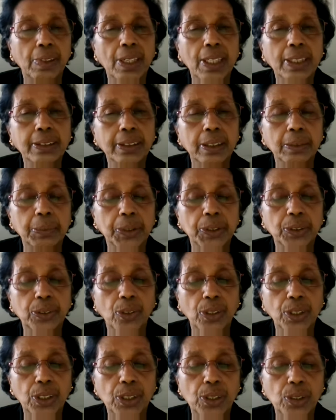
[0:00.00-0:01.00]
ask them to
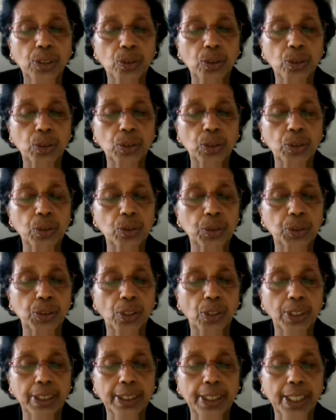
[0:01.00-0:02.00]
join you or you
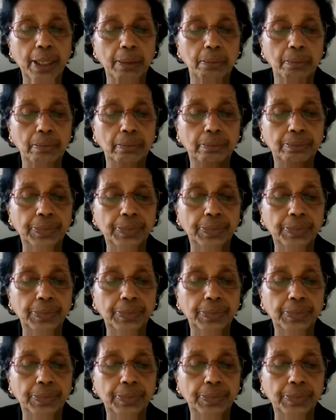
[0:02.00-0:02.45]
join them.